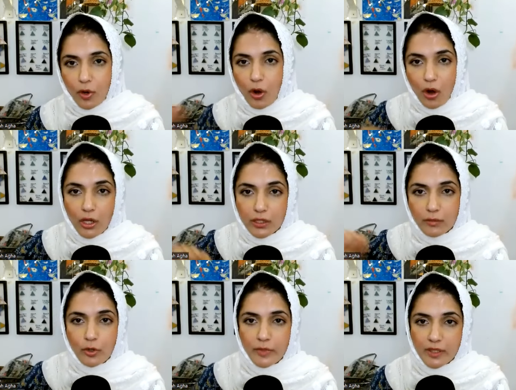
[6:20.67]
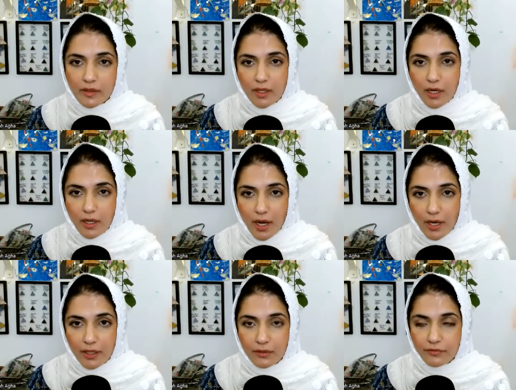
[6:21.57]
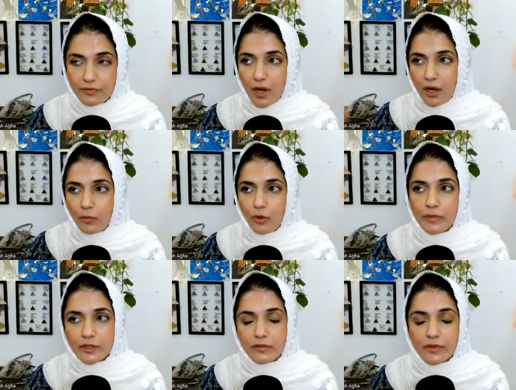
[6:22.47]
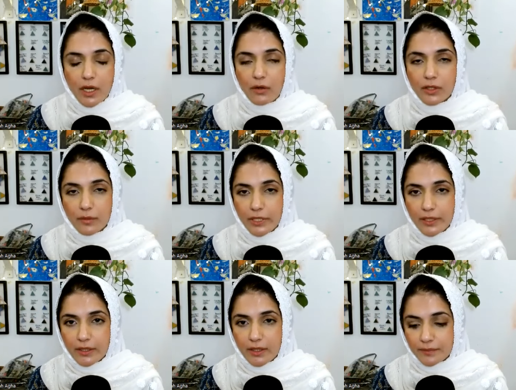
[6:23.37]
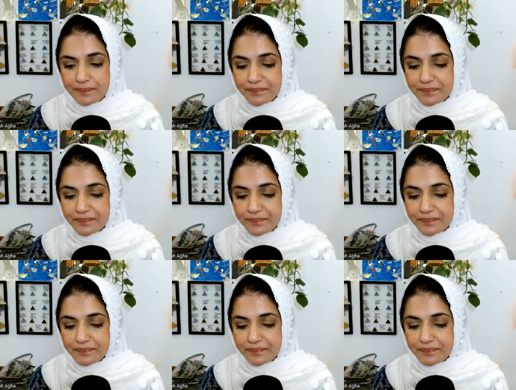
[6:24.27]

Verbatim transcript: All the moments in our life are moments of accountability.